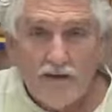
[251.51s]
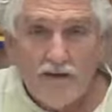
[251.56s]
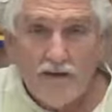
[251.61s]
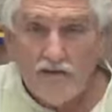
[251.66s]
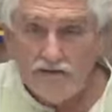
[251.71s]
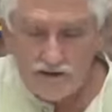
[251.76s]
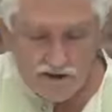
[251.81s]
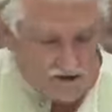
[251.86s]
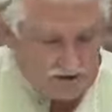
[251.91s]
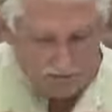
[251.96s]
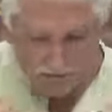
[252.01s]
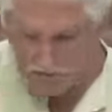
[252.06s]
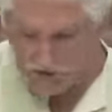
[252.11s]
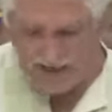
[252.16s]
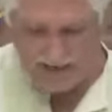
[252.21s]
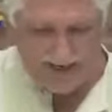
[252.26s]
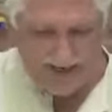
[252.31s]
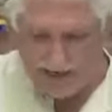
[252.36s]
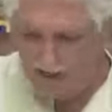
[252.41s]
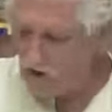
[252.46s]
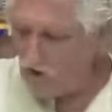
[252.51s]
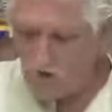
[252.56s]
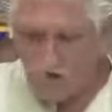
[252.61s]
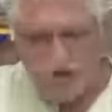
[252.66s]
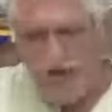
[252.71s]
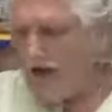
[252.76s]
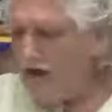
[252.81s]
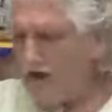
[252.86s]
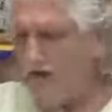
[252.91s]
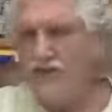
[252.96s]
You know, just to break that
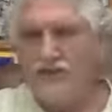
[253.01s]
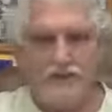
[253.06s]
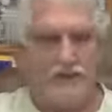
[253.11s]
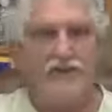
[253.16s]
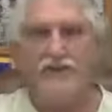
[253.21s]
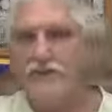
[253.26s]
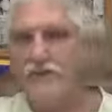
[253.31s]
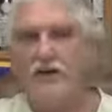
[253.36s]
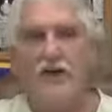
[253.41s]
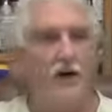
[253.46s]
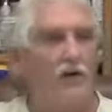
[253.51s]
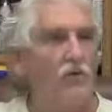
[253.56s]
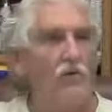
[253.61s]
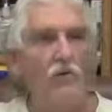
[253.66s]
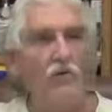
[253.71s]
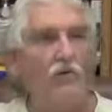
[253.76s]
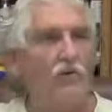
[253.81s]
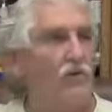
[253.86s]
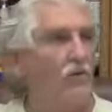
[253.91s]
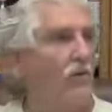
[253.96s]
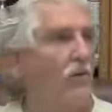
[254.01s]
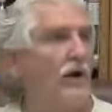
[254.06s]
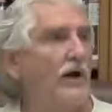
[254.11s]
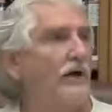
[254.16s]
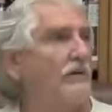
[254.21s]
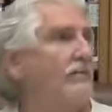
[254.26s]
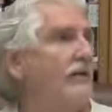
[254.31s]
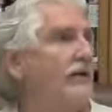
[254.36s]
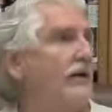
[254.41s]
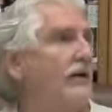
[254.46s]
old consciousness and go,
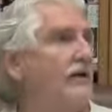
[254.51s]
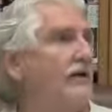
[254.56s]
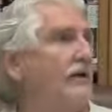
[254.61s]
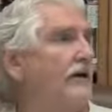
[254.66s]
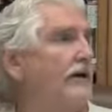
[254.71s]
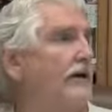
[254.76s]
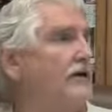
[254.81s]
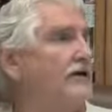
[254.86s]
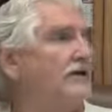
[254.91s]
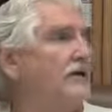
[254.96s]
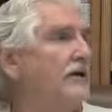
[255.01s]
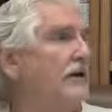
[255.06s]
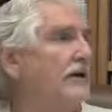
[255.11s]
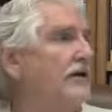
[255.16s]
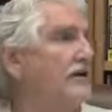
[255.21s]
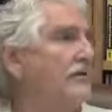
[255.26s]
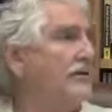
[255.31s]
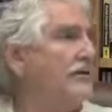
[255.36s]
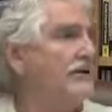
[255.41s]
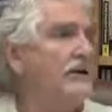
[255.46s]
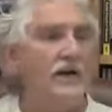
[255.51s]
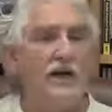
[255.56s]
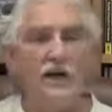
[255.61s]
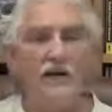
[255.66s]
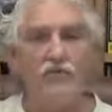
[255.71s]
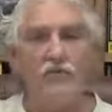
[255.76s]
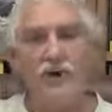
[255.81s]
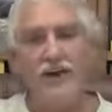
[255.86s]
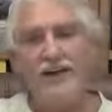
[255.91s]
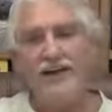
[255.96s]
wait a minute, there is another reason.
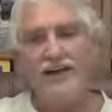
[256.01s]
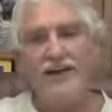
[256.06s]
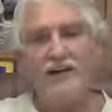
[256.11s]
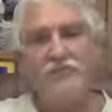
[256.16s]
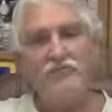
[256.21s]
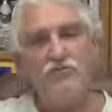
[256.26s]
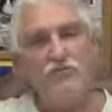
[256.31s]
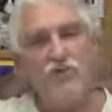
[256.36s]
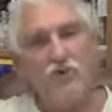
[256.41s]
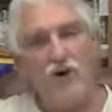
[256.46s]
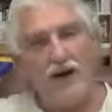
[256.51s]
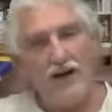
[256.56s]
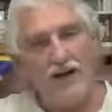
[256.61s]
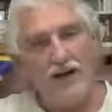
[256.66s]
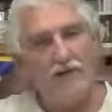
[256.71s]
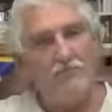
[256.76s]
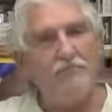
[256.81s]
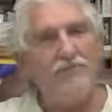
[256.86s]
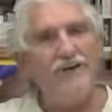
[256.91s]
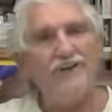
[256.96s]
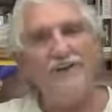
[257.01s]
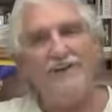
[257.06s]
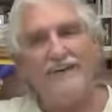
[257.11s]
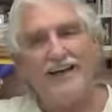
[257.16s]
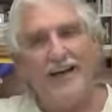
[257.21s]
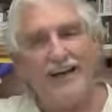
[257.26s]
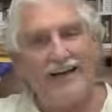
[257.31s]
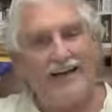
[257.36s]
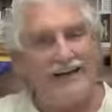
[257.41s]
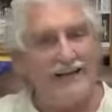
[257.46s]
If we can keep training and building
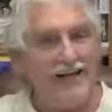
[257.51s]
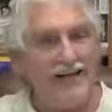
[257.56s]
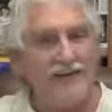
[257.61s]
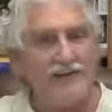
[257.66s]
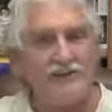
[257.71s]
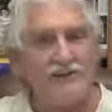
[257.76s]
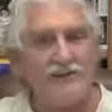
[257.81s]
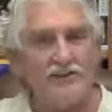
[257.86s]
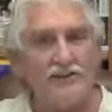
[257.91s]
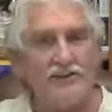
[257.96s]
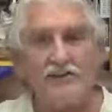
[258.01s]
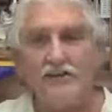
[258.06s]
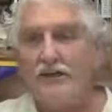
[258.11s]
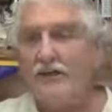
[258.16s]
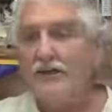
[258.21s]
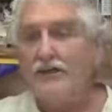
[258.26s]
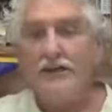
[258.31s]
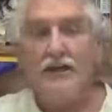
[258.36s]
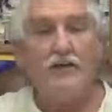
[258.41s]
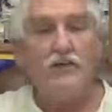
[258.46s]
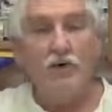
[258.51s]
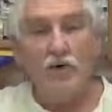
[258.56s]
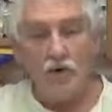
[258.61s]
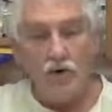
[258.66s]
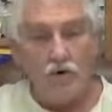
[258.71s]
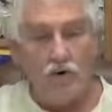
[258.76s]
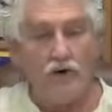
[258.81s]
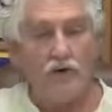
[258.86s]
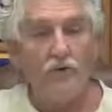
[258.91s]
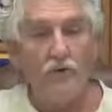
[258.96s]
that in consciousness, then we'll
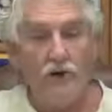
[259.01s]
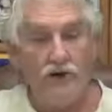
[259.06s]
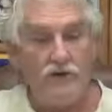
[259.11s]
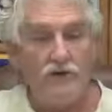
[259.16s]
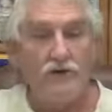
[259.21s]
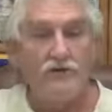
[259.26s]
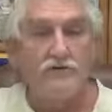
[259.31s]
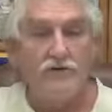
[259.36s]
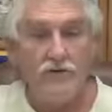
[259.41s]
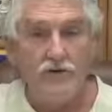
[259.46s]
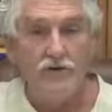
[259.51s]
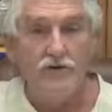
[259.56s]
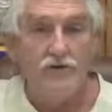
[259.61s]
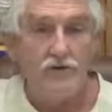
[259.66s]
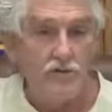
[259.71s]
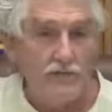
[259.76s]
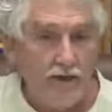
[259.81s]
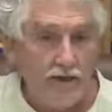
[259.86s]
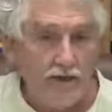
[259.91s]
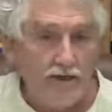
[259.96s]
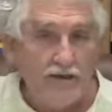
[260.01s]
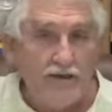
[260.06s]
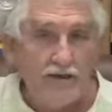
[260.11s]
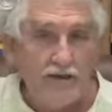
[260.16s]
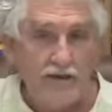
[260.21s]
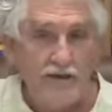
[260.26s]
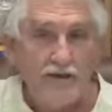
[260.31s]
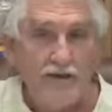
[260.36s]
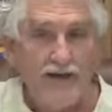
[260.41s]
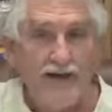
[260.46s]
quit raising food for meat.
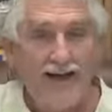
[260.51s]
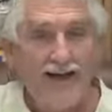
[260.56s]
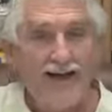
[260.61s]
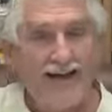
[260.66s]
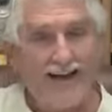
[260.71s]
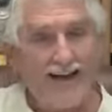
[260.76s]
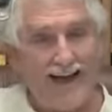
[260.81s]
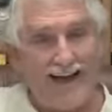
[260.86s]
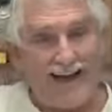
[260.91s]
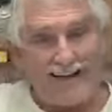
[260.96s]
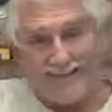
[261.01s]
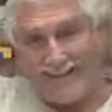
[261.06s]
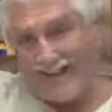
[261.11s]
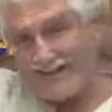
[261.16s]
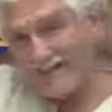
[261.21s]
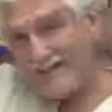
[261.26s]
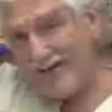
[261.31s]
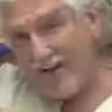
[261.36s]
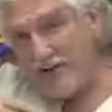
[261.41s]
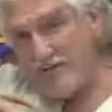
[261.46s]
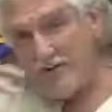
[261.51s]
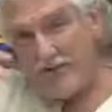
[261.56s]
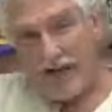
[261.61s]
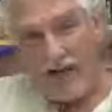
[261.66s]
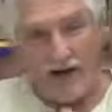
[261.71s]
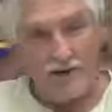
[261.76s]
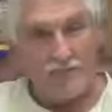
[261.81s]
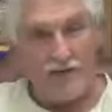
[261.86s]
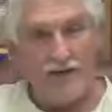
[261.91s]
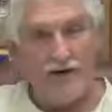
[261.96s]
And at that same
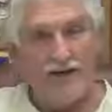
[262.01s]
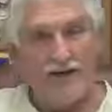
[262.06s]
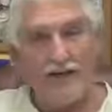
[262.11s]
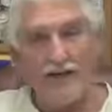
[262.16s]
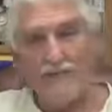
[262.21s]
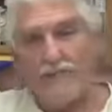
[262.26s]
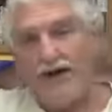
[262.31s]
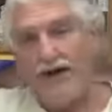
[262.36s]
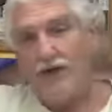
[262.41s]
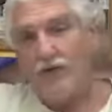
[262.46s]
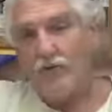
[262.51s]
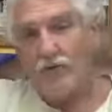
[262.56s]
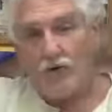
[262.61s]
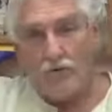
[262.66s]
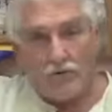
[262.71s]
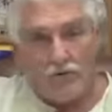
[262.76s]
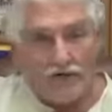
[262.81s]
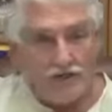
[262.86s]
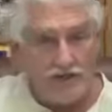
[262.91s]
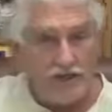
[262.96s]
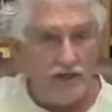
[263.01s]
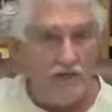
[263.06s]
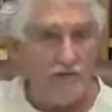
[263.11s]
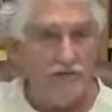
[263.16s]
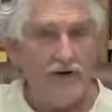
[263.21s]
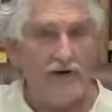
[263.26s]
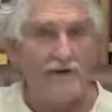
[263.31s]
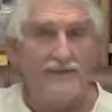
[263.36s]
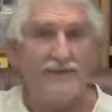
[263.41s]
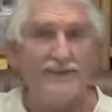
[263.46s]
time, we're eating better, we'll
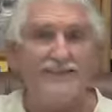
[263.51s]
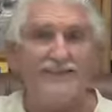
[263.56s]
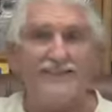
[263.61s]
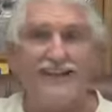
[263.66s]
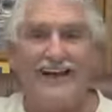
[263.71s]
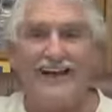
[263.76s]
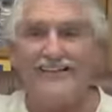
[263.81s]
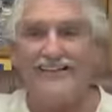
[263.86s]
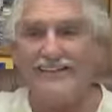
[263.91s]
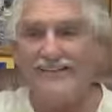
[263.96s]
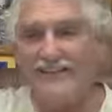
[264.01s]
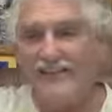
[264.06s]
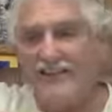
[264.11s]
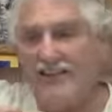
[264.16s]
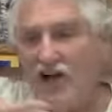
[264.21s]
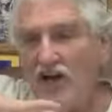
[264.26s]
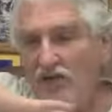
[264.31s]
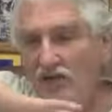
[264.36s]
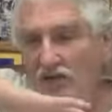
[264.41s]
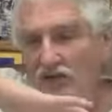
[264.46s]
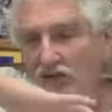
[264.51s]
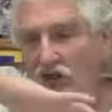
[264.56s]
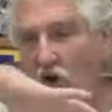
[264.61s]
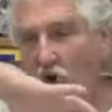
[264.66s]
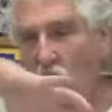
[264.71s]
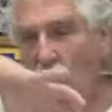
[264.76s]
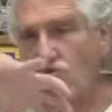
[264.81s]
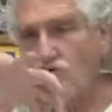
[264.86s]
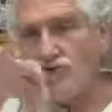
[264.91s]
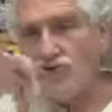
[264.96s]
regenerate these things, and this
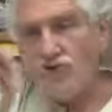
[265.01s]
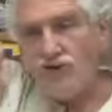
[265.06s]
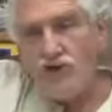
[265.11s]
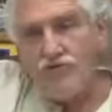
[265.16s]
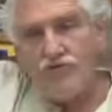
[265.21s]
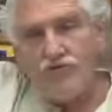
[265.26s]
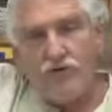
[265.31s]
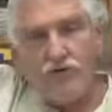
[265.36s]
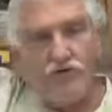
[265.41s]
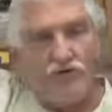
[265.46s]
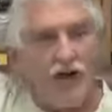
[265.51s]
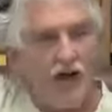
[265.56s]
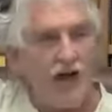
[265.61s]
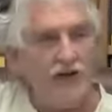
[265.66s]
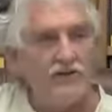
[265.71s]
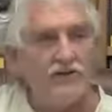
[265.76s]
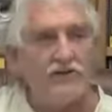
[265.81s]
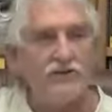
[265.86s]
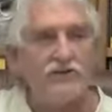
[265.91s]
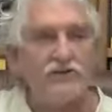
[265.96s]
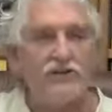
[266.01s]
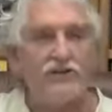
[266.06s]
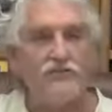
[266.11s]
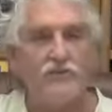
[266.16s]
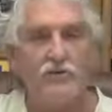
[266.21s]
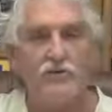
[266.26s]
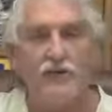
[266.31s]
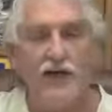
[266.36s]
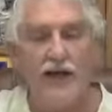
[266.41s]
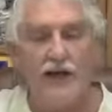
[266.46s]
whole shift of consciousness
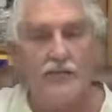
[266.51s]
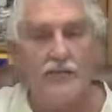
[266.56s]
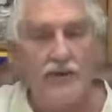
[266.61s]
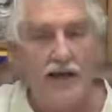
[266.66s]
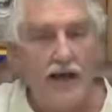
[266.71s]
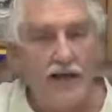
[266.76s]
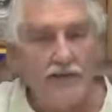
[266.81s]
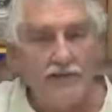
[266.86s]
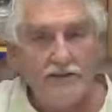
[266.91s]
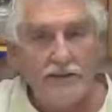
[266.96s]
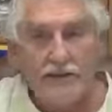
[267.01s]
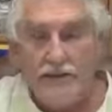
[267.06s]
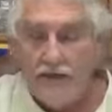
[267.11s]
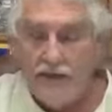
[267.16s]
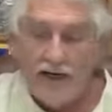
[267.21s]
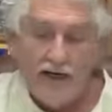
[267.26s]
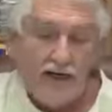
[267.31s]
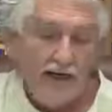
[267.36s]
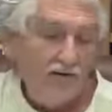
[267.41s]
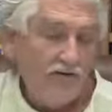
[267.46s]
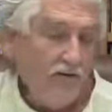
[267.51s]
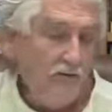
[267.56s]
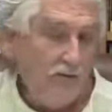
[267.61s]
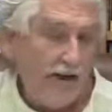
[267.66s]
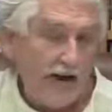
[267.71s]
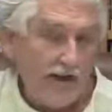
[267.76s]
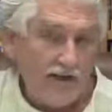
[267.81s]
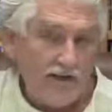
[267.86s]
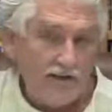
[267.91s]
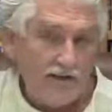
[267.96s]
will take place, and
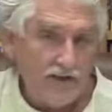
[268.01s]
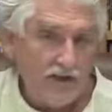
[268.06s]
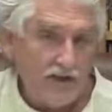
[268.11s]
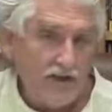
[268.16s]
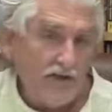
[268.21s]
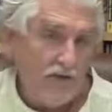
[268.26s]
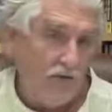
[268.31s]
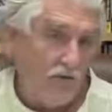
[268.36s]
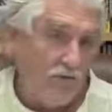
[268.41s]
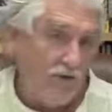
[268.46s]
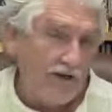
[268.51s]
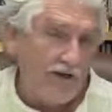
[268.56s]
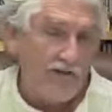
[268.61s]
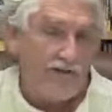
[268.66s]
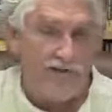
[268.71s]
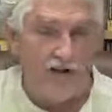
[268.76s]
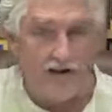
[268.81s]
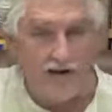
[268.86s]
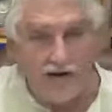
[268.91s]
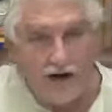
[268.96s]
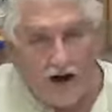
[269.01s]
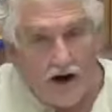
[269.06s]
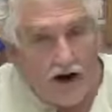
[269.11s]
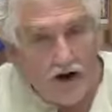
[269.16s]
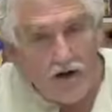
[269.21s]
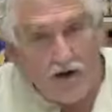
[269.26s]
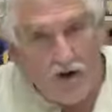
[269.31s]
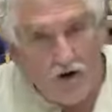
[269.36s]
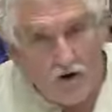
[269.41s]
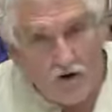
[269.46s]
everybody's good, and it won't be anything to
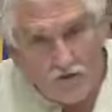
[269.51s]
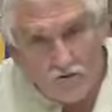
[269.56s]
argue